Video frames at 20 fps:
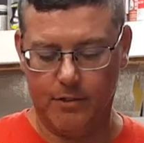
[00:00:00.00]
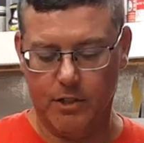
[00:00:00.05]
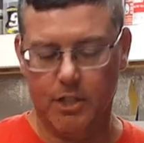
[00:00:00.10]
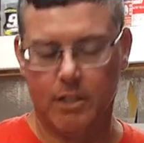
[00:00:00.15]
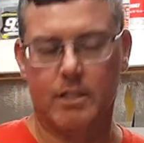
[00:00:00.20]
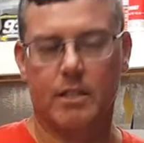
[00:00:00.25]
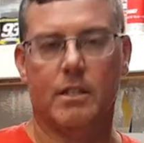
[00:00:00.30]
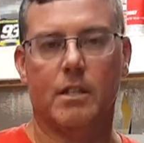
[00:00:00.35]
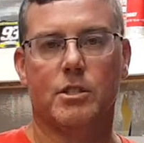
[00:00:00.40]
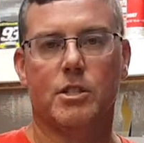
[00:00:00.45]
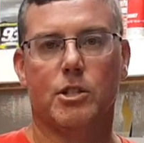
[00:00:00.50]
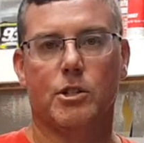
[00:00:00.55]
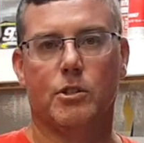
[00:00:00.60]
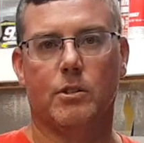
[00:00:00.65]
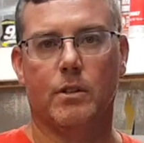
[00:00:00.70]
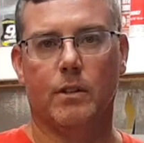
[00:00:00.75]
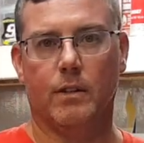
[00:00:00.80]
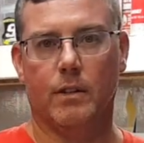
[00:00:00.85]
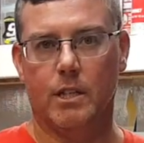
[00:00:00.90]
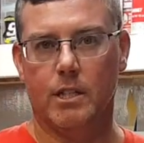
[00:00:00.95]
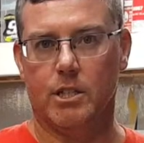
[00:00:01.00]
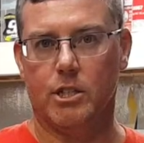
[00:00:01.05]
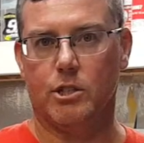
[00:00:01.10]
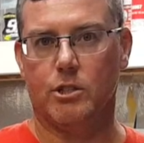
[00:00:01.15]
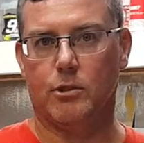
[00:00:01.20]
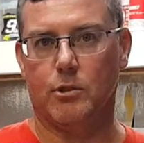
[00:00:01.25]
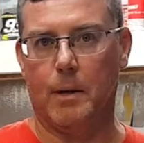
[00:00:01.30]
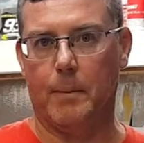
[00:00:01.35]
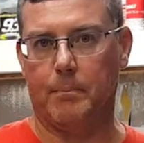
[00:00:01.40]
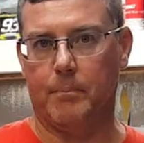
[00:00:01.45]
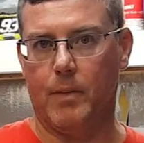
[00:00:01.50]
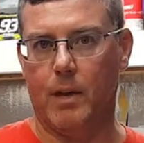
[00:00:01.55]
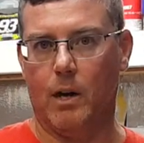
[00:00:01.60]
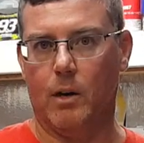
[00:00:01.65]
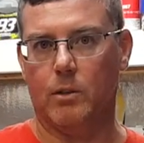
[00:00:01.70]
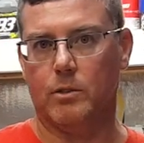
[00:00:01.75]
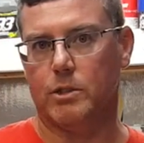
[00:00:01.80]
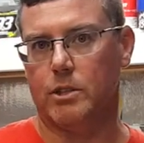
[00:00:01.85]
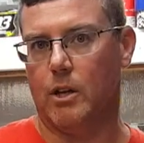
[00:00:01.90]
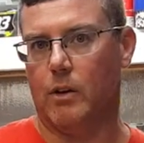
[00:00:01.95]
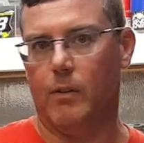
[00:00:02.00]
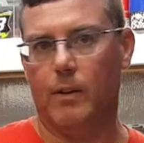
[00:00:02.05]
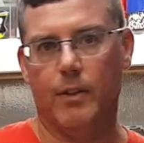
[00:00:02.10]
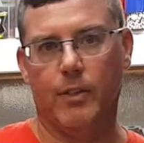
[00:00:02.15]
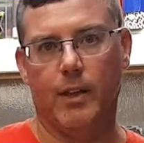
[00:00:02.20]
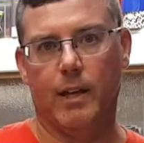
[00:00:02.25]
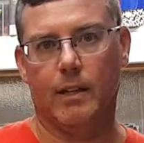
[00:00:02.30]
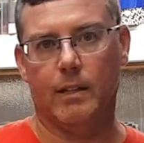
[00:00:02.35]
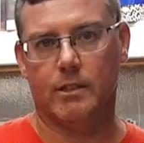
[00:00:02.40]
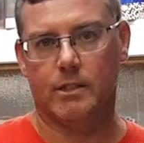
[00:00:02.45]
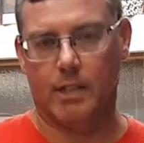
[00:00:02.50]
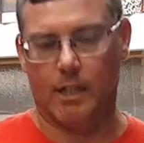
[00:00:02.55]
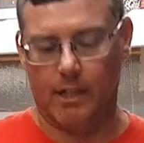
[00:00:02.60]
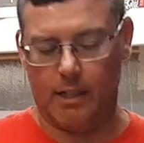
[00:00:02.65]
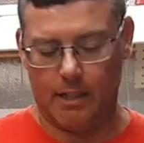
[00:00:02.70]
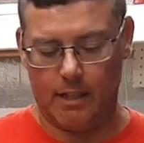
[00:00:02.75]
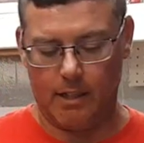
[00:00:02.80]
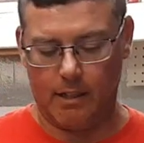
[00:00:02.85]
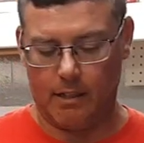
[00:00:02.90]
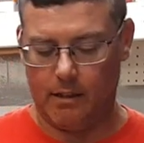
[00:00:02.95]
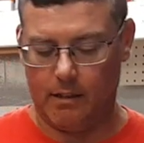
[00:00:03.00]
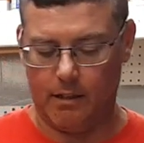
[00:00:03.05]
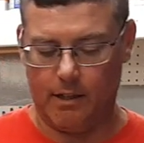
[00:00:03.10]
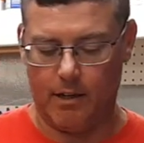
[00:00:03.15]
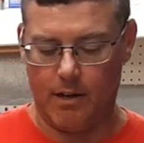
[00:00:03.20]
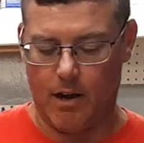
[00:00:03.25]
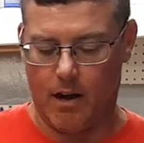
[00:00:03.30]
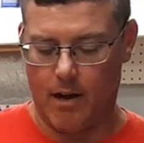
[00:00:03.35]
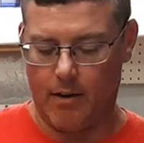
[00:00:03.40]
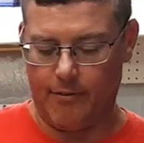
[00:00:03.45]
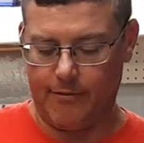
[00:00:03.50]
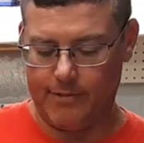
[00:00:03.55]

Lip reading: Just this strip though is the only thing that's going to get cleared off.